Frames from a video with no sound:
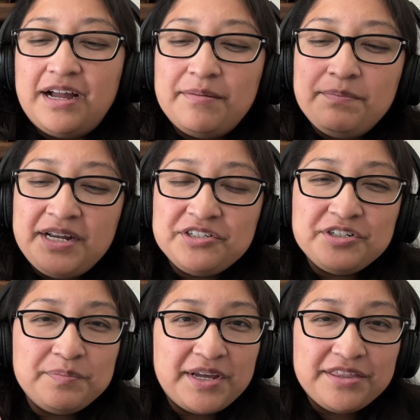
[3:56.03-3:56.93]

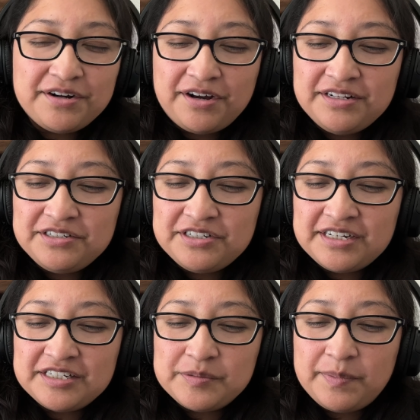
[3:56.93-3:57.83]
Mention
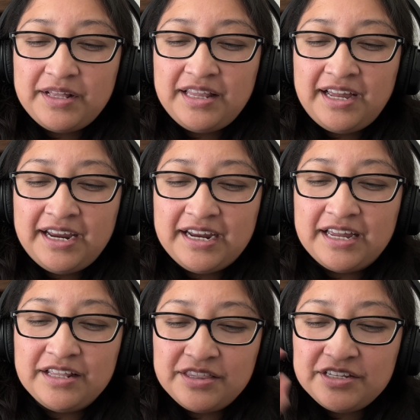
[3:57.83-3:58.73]
methodologies, but like
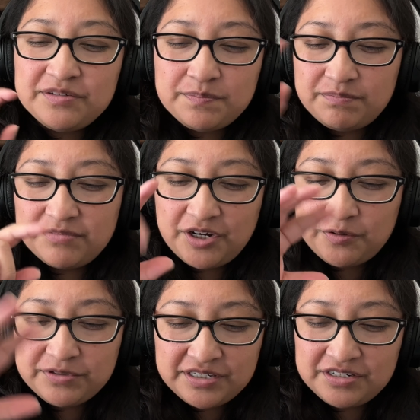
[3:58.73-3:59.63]
this
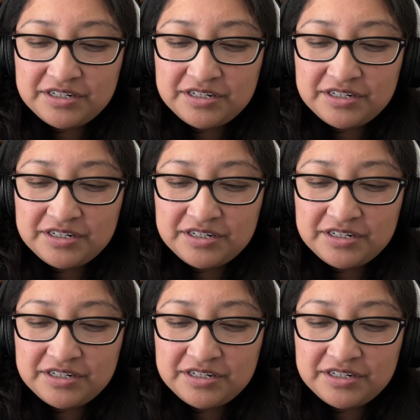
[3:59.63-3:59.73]
goes into